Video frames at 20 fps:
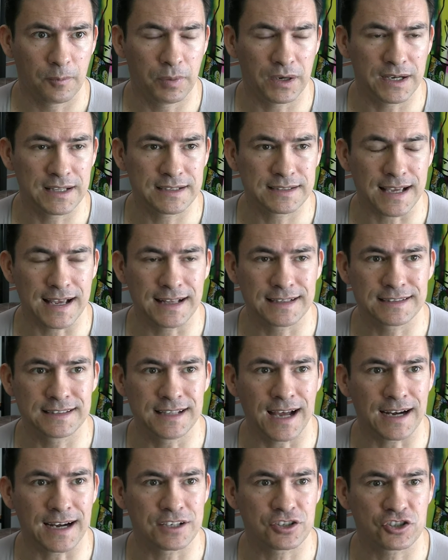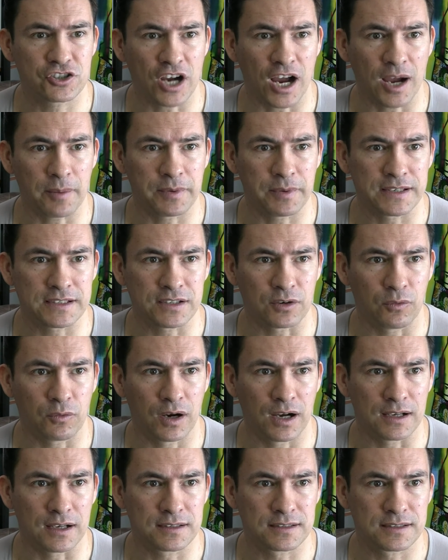But it's not as choppy as it
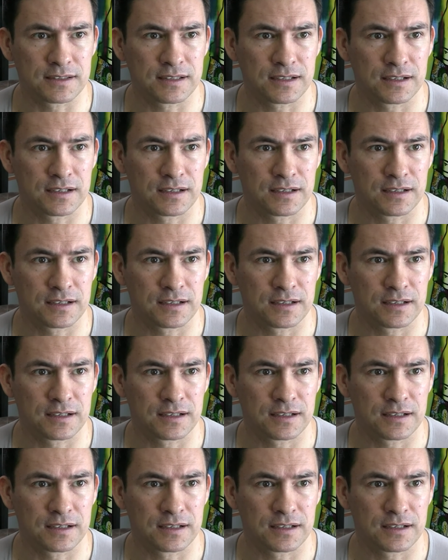was.